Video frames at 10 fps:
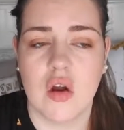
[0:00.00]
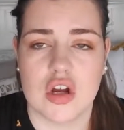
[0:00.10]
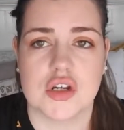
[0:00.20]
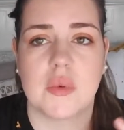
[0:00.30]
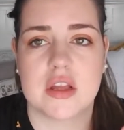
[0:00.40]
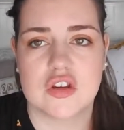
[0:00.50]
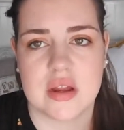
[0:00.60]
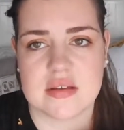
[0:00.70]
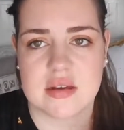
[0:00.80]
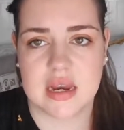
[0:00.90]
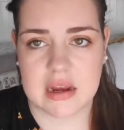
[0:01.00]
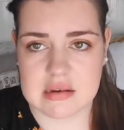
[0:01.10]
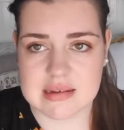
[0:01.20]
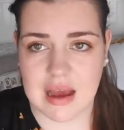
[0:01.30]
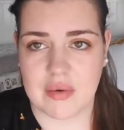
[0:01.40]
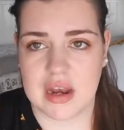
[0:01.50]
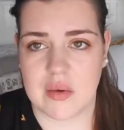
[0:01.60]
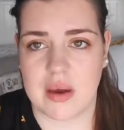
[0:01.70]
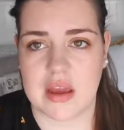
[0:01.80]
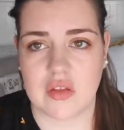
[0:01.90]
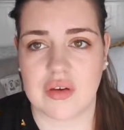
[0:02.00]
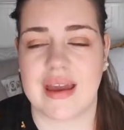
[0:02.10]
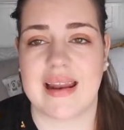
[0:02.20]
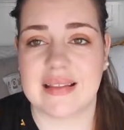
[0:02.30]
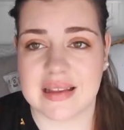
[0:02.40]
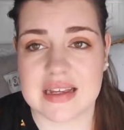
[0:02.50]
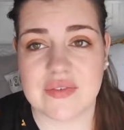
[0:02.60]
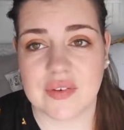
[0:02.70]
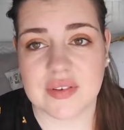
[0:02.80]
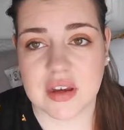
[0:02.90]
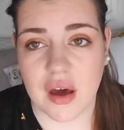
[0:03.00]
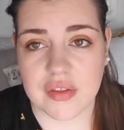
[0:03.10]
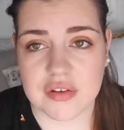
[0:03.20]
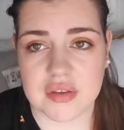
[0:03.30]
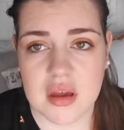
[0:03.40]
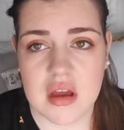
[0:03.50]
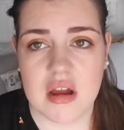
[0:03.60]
or to go get your nails done here in town anyway, you're looking at least $50,